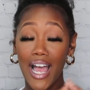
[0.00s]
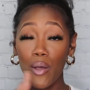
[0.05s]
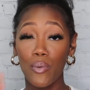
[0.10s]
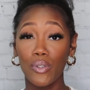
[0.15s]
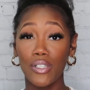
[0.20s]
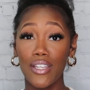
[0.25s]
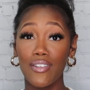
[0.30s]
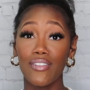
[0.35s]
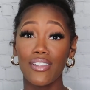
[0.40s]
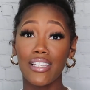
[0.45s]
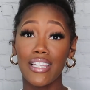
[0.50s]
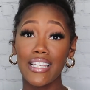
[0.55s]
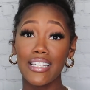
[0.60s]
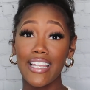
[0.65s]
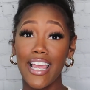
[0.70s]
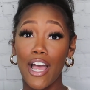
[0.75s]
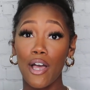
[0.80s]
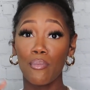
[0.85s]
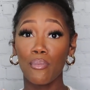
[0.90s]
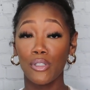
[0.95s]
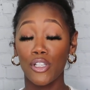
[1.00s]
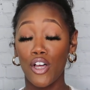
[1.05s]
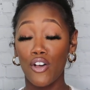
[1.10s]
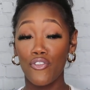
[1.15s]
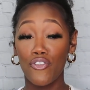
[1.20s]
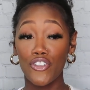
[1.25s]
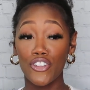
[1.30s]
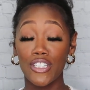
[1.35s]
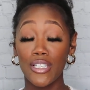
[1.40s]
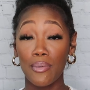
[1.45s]
I will leave a link down below
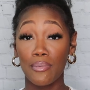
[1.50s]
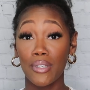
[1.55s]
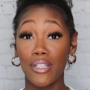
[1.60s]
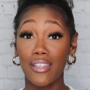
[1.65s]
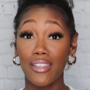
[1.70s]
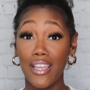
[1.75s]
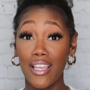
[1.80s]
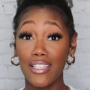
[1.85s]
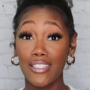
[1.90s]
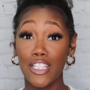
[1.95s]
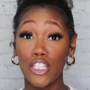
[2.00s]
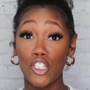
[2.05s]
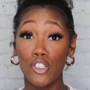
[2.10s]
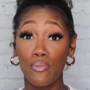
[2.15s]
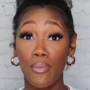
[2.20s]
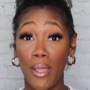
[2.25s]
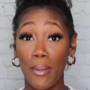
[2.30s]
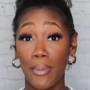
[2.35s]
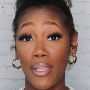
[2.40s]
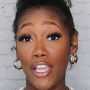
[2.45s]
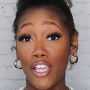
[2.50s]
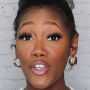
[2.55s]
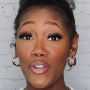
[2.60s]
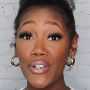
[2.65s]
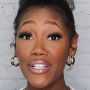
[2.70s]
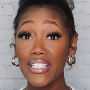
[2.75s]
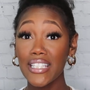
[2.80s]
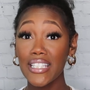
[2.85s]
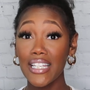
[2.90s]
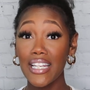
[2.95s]
for some of the things that you might be
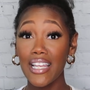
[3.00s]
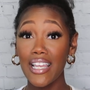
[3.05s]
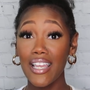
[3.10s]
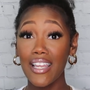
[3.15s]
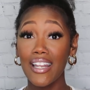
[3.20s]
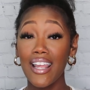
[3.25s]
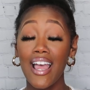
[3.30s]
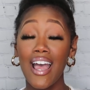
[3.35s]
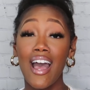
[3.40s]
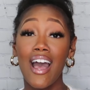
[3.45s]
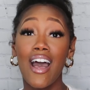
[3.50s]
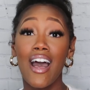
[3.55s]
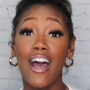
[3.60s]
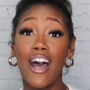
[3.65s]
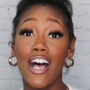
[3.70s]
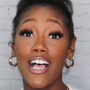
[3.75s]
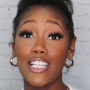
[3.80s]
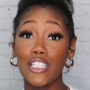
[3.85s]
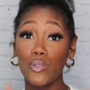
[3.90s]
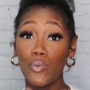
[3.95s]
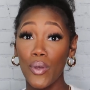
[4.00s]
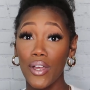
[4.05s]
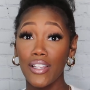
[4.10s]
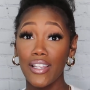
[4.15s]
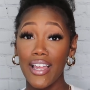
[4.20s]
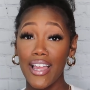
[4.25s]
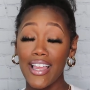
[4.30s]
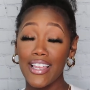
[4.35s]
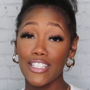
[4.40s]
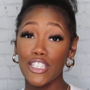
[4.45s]
interested in, as
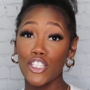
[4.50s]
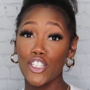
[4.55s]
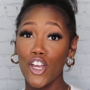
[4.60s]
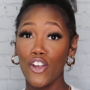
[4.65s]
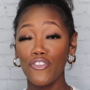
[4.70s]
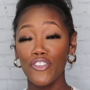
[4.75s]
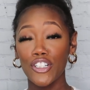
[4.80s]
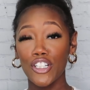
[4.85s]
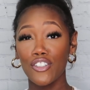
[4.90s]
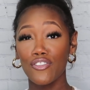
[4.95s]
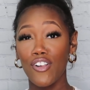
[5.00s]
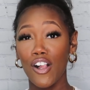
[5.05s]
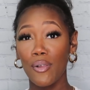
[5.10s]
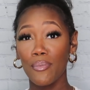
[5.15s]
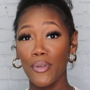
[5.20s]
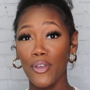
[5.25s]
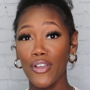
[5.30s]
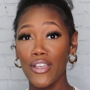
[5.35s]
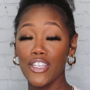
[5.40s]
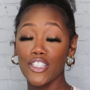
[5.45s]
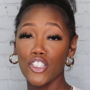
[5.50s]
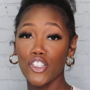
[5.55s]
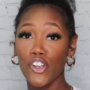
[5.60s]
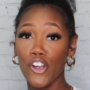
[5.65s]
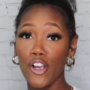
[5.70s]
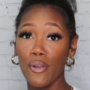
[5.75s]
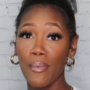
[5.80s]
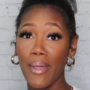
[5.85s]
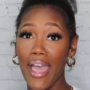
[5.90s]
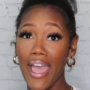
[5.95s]
well as don't forget to follow me on
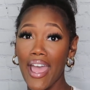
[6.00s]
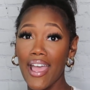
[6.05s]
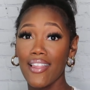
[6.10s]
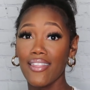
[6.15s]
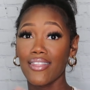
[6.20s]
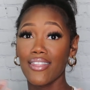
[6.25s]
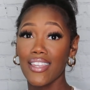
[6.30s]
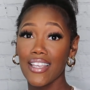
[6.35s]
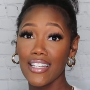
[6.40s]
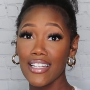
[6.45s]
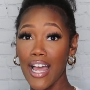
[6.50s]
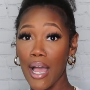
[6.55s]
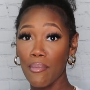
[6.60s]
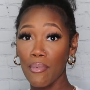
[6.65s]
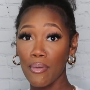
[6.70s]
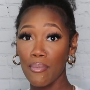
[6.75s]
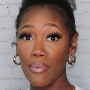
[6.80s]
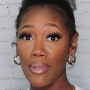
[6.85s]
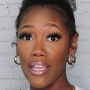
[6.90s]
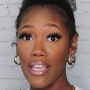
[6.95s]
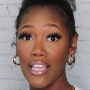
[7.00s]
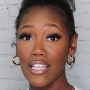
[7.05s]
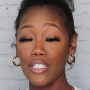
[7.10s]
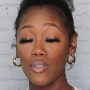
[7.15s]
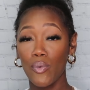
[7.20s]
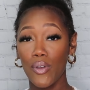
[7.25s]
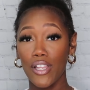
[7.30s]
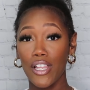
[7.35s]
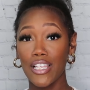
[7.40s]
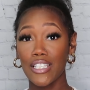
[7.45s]
Instagram at the Dominique B, as
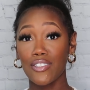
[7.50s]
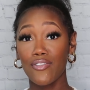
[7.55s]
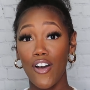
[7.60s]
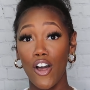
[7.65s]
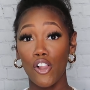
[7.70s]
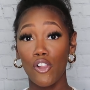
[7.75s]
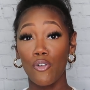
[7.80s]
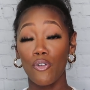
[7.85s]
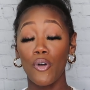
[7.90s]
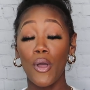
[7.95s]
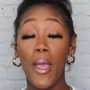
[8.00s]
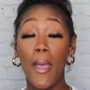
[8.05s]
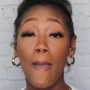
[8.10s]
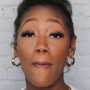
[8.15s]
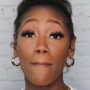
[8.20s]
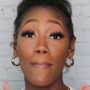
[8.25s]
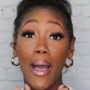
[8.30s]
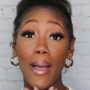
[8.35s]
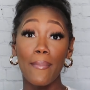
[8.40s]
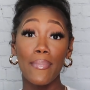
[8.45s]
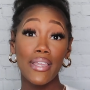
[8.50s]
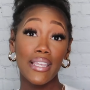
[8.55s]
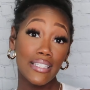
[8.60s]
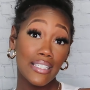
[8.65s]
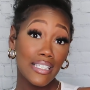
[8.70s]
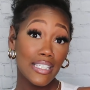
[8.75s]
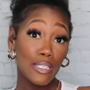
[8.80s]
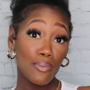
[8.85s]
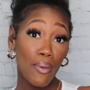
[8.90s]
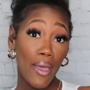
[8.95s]
well as follow my
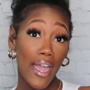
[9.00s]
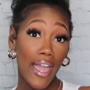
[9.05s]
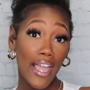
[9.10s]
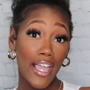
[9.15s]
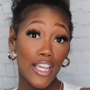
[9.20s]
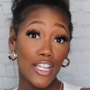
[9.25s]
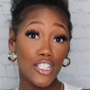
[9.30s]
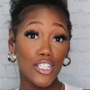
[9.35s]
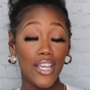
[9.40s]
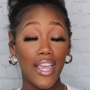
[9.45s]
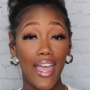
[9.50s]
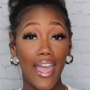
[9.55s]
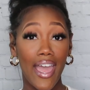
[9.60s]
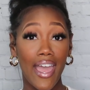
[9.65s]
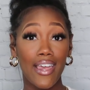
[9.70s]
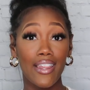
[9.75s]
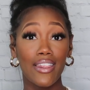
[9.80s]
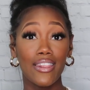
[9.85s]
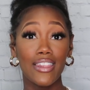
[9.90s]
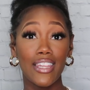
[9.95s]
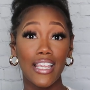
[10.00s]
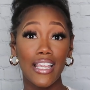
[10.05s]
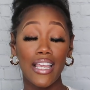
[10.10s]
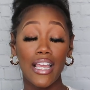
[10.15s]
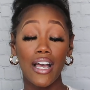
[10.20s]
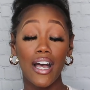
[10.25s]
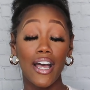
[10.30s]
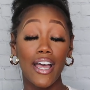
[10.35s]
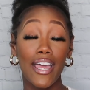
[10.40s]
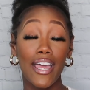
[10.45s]
business page at the
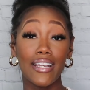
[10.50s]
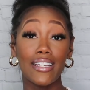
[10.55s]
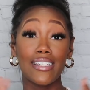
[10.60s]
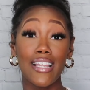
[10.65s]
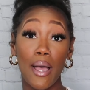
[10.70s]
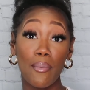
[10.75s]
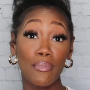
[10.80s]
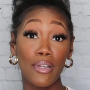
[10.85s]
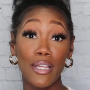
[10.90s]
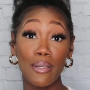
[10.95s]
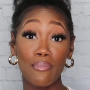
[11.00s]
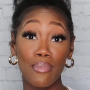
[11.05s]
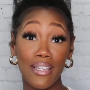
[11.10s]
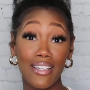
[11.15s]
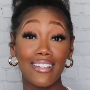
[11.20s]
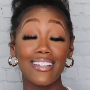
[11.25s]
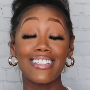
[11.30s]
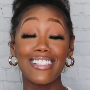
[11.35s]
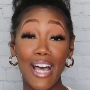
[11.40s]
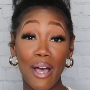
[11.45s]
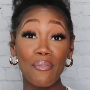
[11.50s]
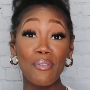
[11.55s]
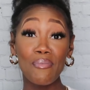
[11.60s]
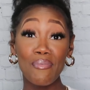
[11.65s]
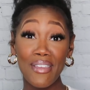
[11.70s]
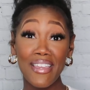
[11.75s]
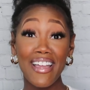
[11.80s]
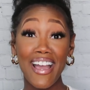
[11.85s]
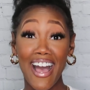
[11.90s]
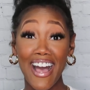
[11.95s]
Dominique
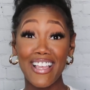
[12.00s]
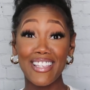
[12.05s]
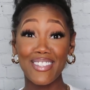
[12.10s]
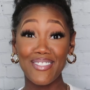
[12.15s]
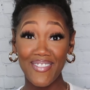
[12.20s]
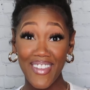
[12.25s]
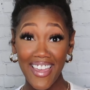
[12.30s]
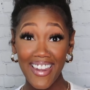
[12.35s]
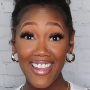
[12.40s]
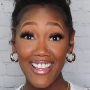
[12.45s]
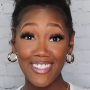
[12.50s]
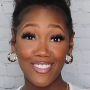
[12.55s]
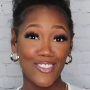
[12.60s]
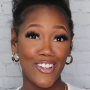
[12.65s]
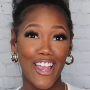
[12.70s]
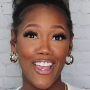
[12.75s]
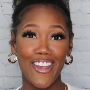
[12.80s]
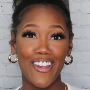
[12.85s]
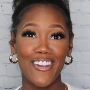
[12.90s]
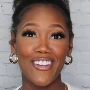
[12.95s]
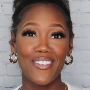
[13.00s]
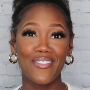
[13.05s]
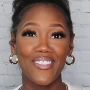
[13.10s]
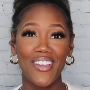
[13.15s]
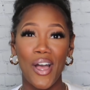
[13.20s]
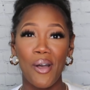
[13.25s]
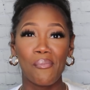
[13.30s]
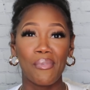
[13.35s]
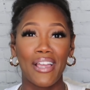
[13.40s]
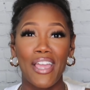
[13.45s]
B Cosmetics. I'm trying to hurry up,
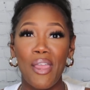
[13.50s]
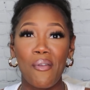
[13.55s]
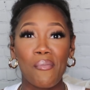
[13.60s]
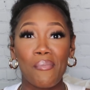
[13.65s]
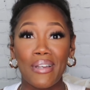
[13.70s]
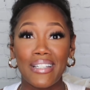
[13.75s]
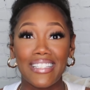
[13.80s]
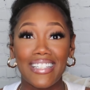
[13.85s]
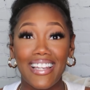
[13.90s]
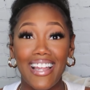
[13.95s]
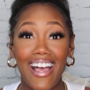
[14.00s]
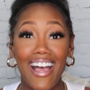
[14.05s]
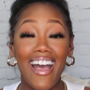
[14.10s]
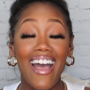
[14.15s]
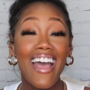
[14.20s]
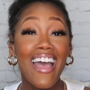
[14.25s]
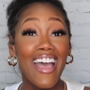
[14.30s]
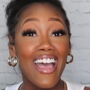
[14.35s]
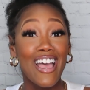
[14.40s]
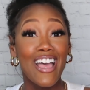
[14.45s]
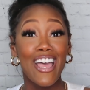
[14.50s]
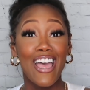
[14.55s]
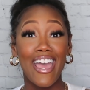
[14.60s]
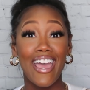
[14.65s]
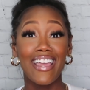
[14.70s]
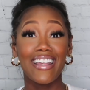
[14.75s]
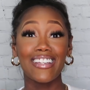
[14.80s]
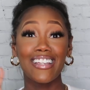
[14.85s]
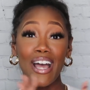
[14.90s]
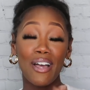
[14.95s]
y'all, my camera about to die.
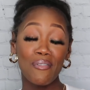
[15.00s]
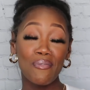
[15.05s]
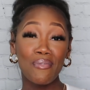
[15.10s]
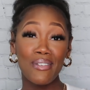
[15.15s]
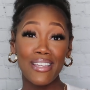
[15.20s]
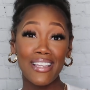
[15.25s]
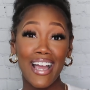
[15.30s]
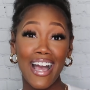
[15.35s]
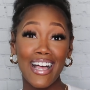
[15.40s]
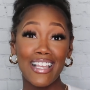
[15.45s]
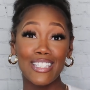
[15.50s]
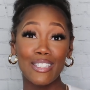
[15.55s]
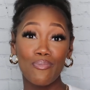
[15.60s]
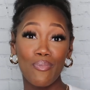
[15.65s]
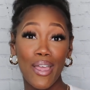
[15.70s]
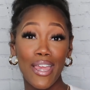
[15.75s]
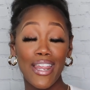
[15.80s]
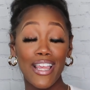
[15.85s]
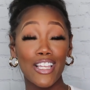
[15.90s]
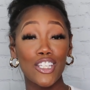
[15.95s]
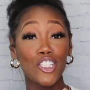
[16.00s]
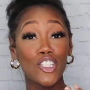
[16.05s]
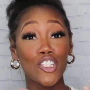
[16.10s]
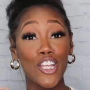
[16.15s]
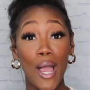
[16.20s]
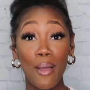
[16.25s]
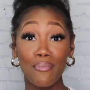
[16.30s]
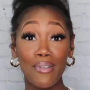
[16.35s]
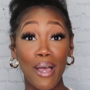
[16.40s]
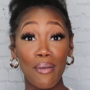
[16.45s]
At Dominique B Cosmetics,
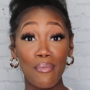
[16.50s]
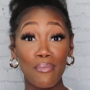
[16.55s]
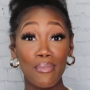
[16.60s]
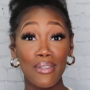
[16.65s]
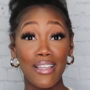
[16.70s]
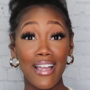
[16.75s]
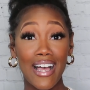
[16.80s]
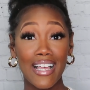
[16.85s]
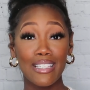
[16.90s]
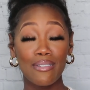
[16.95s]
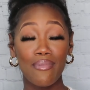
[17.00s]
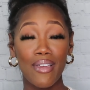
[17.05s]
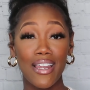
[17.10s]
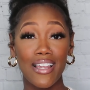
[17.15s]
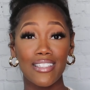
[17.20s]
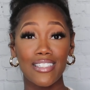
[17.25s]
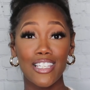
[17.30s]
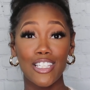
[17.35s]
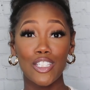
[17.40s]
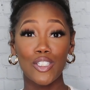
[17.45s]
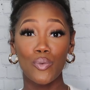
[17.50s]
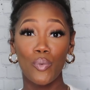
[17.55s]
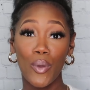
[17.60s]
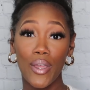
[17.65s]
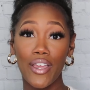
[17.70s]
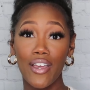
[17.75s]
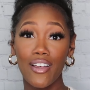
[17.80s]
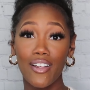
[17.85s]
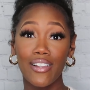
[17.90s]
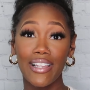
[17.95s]
shop Dominique B Cosmetics as
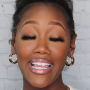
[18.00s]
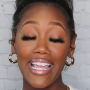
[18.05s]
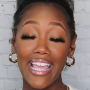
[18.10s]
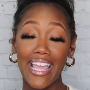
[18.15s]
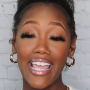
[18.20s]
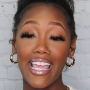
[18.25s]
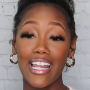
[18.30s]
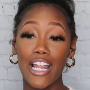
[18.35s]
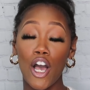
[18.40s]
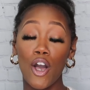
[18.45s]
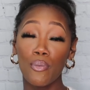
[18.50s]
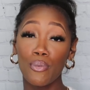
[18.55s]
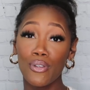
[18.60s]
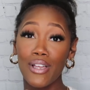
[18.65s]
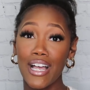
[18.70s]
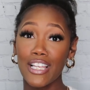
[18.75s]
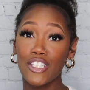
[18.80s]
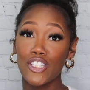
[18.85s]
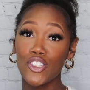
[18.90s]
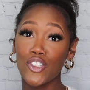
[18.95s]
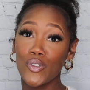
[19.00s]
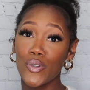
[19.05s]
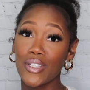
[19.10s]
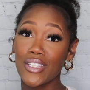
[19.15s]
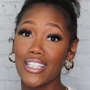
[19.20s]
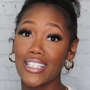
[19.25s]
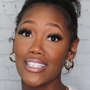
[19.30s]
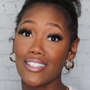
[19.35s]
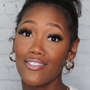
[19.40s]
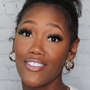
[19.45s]
well. And I hope you guys
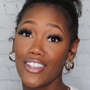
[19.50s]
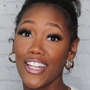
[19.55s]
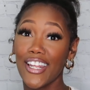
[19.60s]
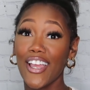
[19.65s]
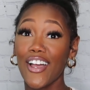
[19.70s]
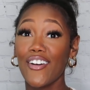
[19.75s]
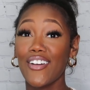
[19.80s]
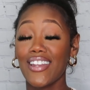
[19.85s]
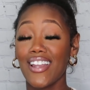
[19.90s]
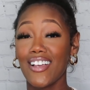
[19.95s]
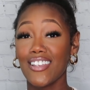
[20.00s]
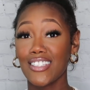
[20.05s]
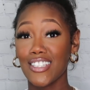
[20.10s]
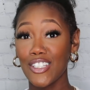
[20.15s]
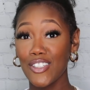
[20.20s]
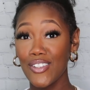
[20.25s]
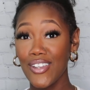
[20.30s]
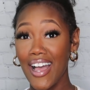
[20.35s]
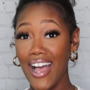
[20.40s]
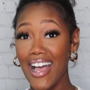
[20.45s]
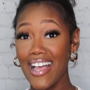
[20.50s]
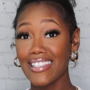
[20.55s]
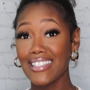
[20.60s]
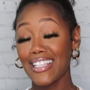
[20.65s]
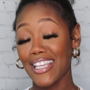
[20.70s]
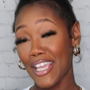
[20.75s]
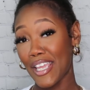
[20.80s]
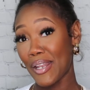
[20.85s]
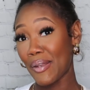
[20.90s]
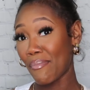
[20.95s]
enjoyed this video, and I'll see you guys
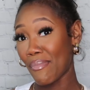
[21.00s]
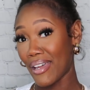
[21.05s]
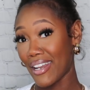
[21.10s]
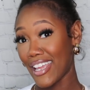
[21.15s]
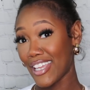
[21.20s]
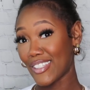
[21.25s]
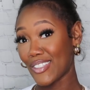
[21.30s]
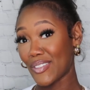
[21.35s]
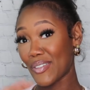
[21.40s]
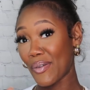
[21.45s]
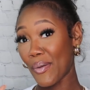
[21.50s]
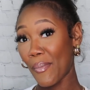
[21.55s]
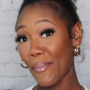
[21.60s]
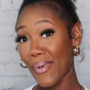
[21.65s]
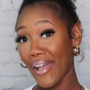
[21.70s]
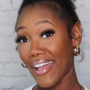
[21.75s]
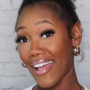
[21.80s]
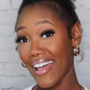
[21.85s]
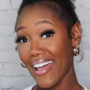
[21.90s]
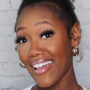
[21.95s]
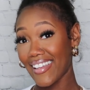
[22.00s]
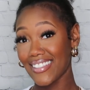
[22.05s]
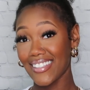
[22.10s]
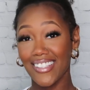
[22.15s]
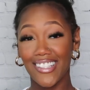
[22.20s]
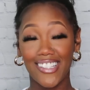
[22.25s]
in my next one. Bye guys.